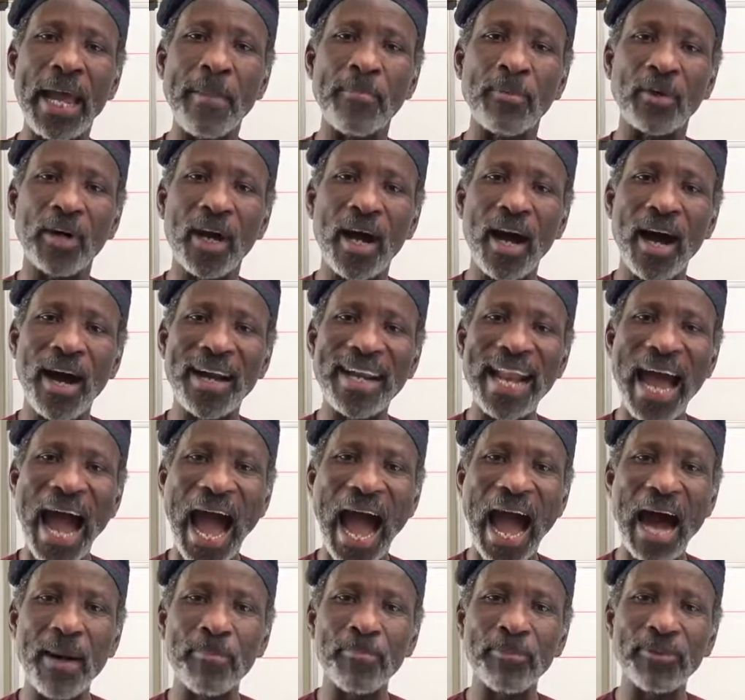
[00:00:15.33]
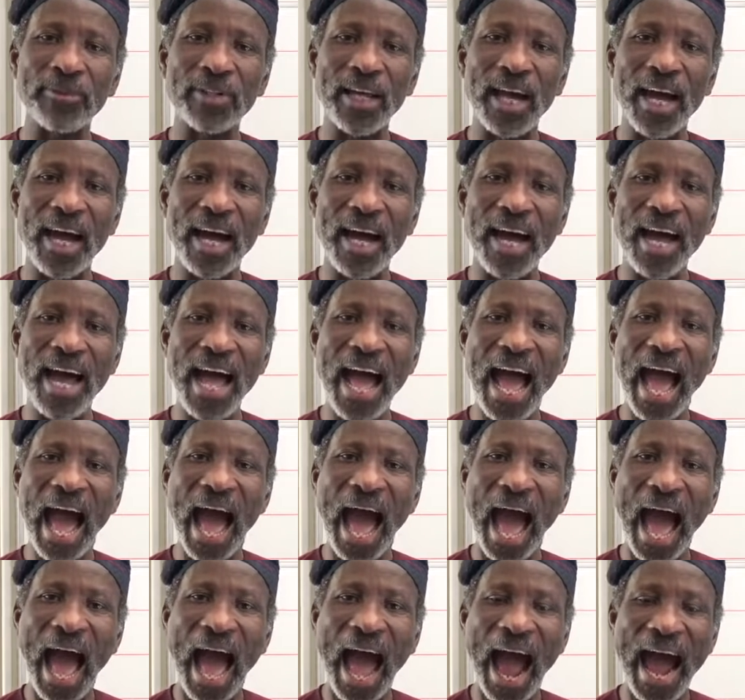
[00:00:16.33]
Imran Hamza
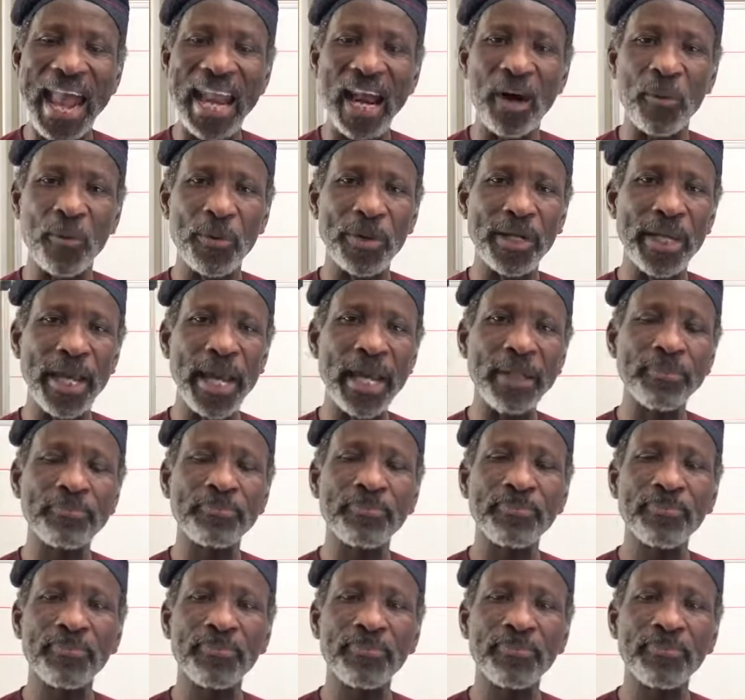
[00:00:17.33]
Alawiye,